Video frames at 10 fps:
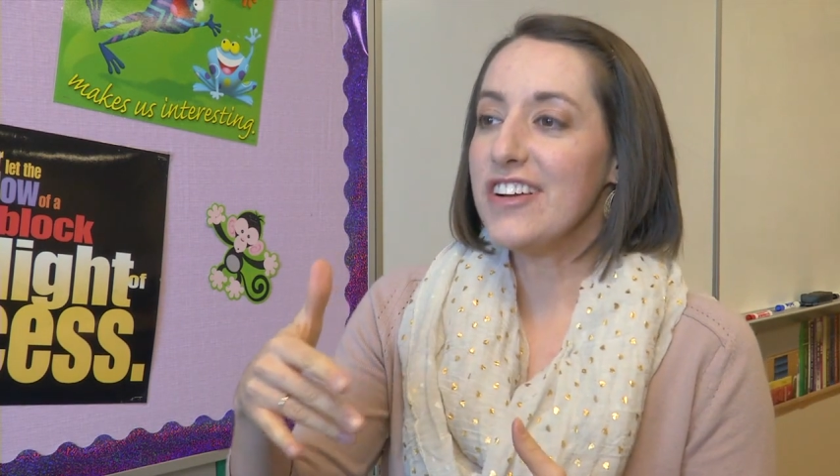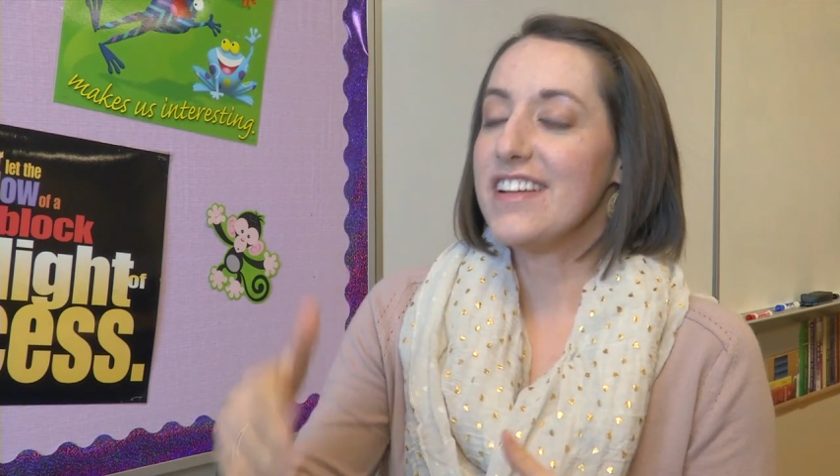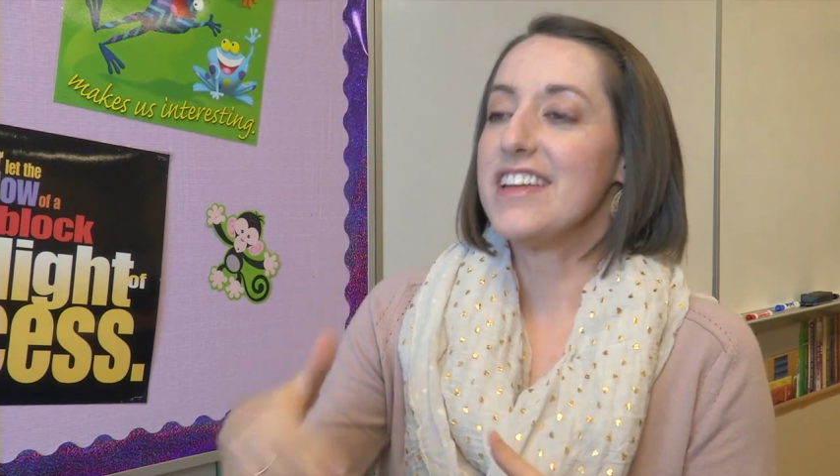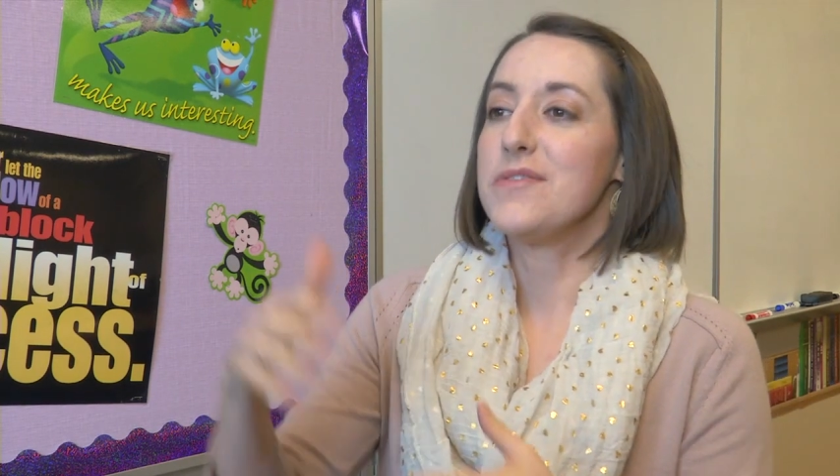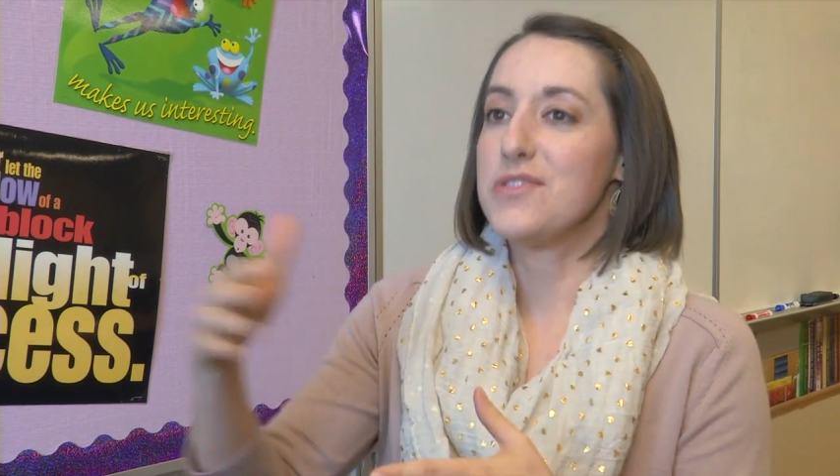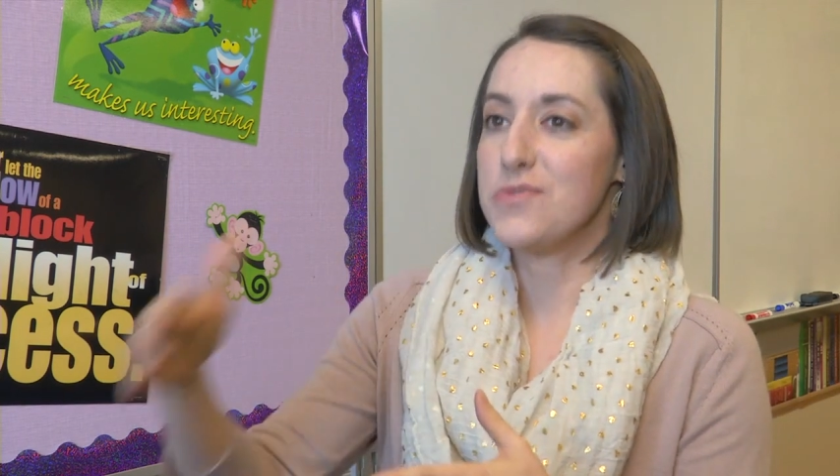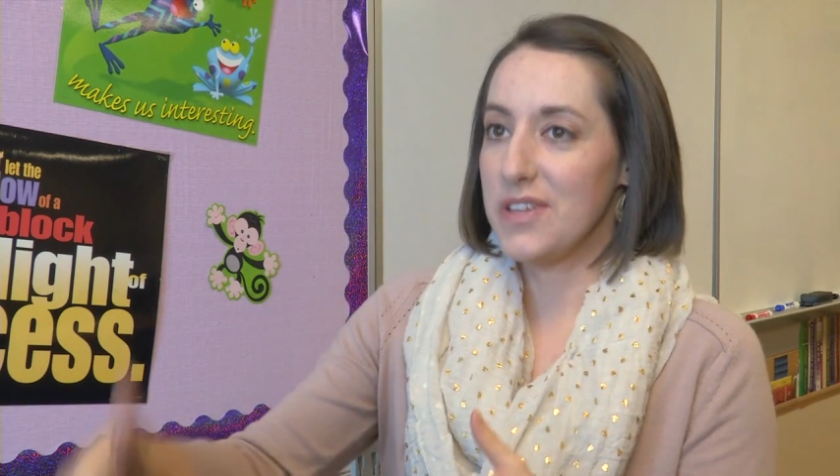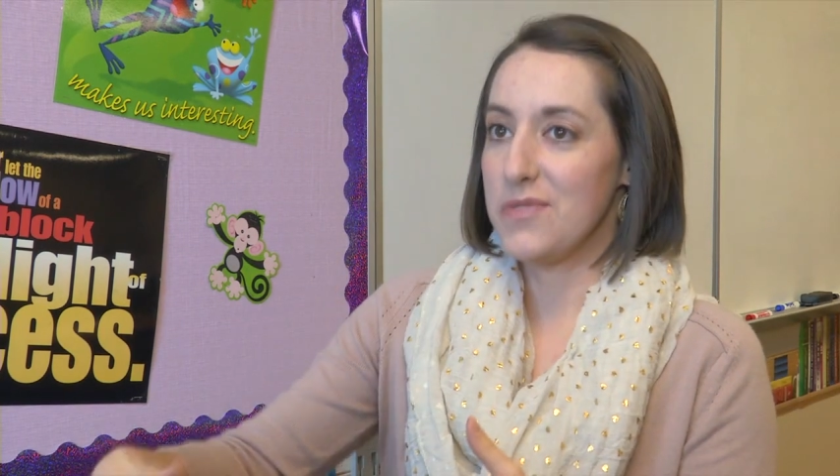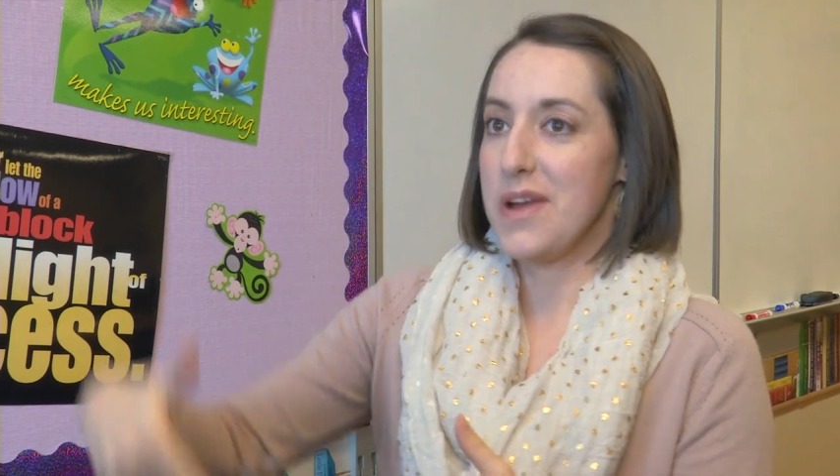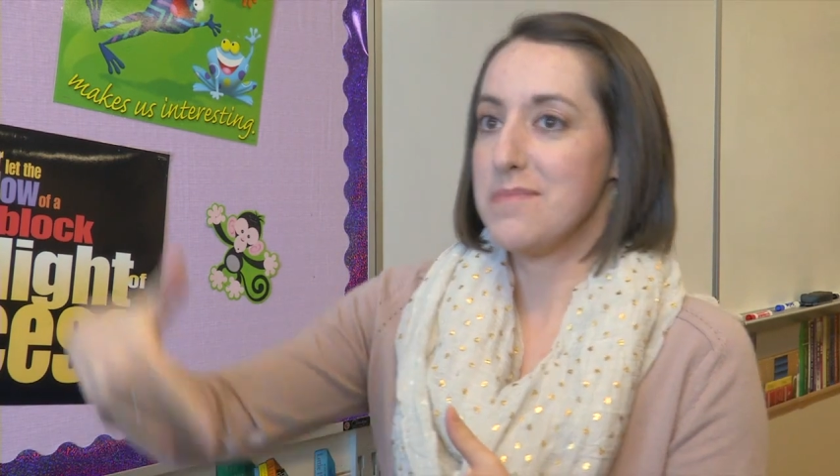he was
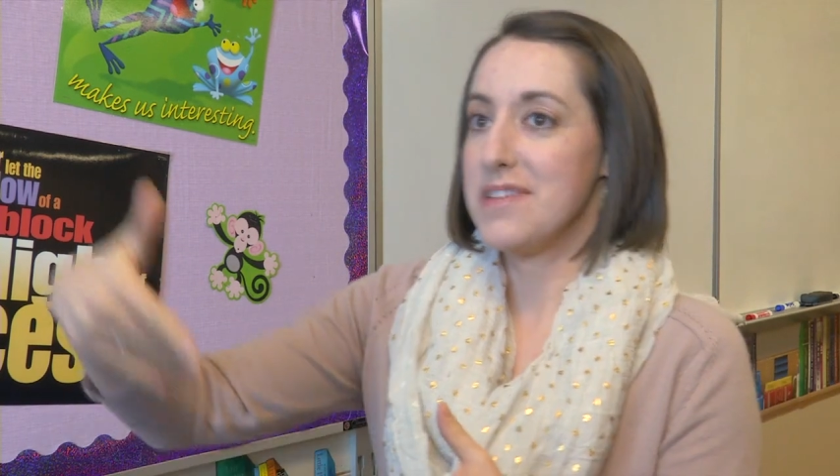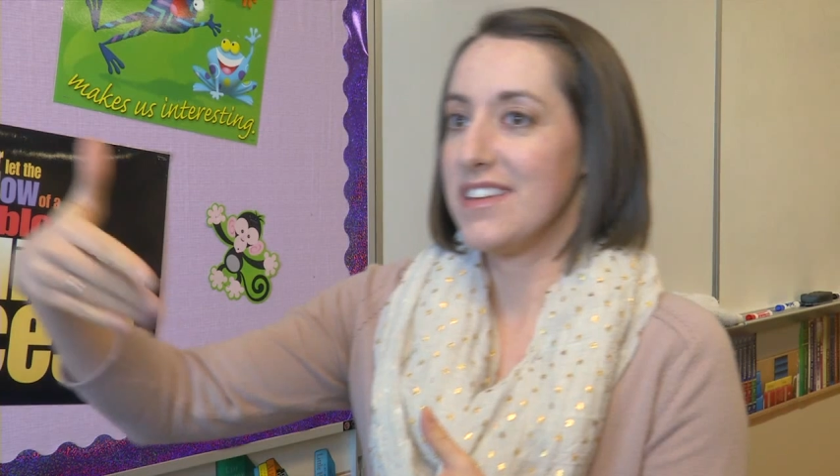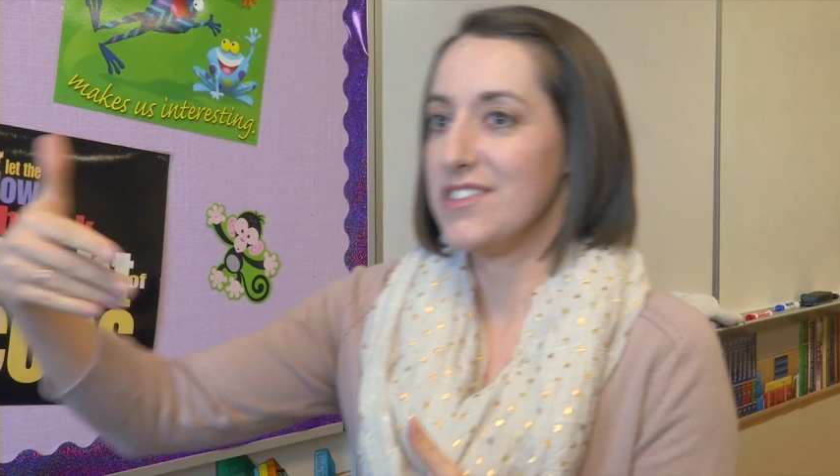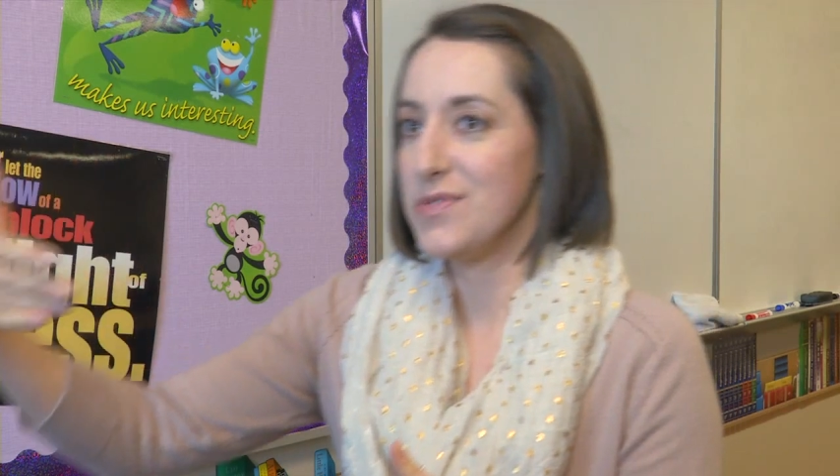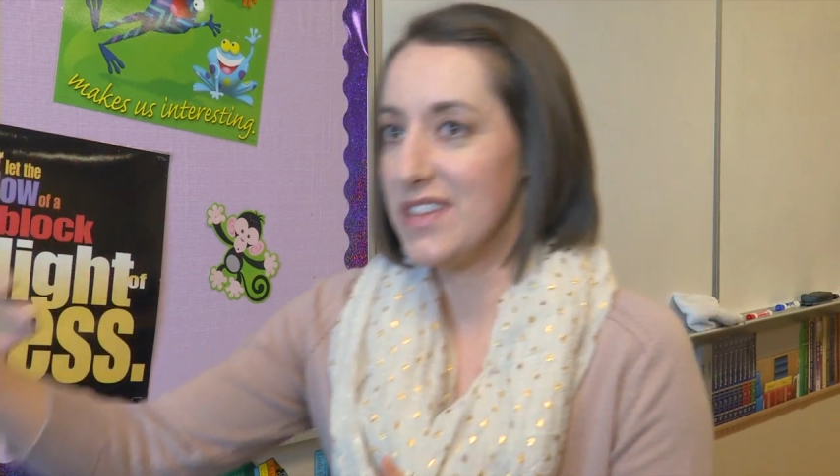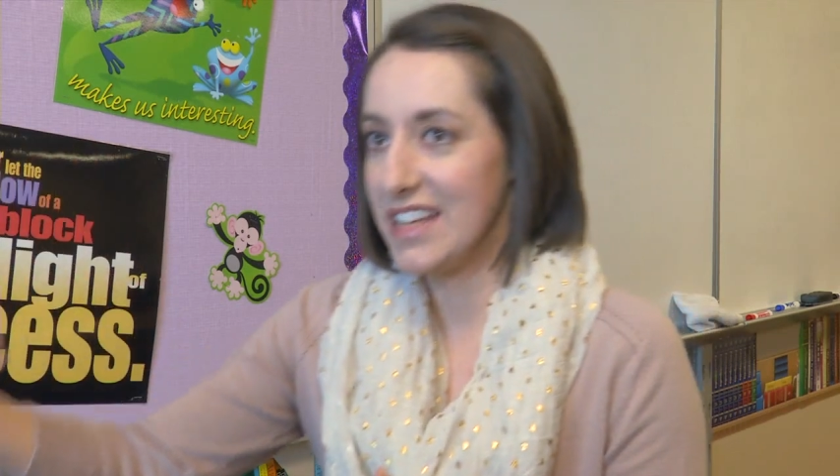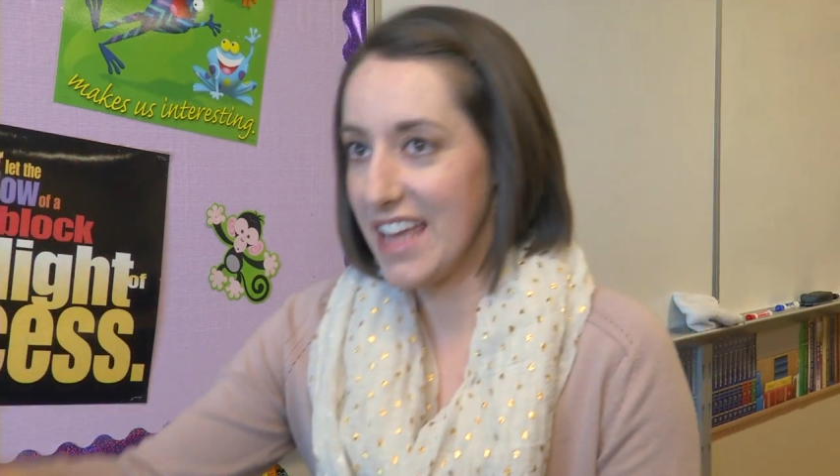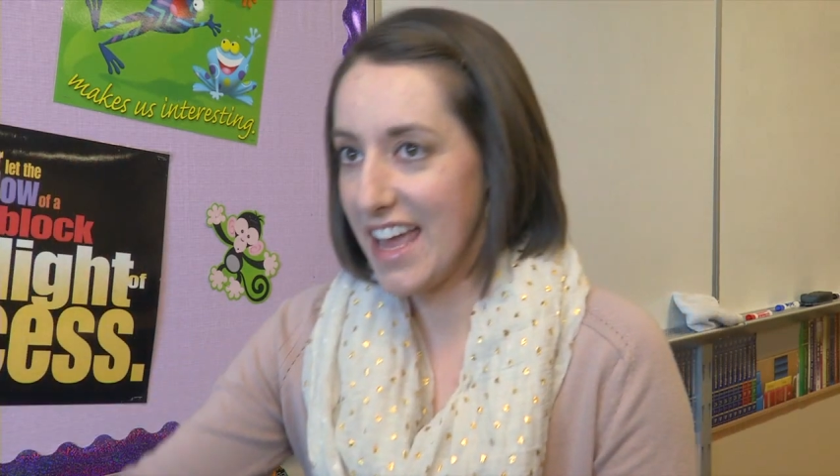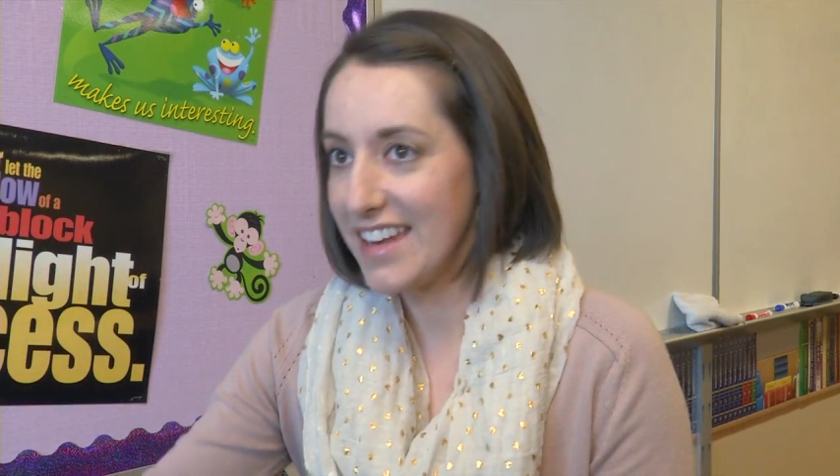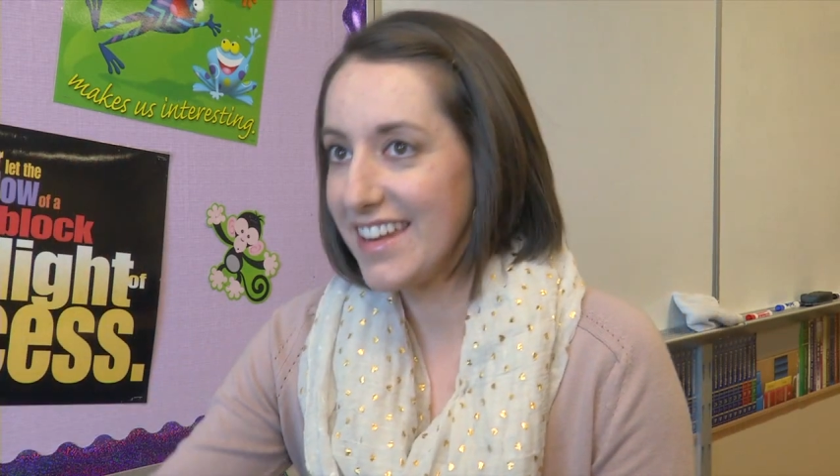really ramping into it
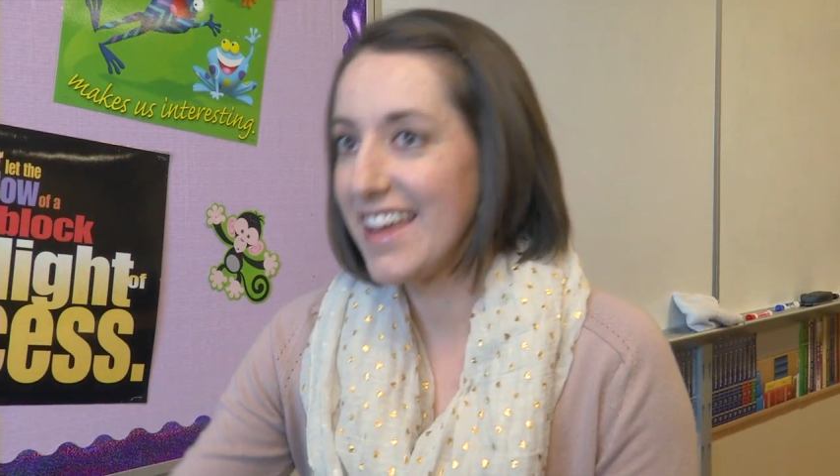again,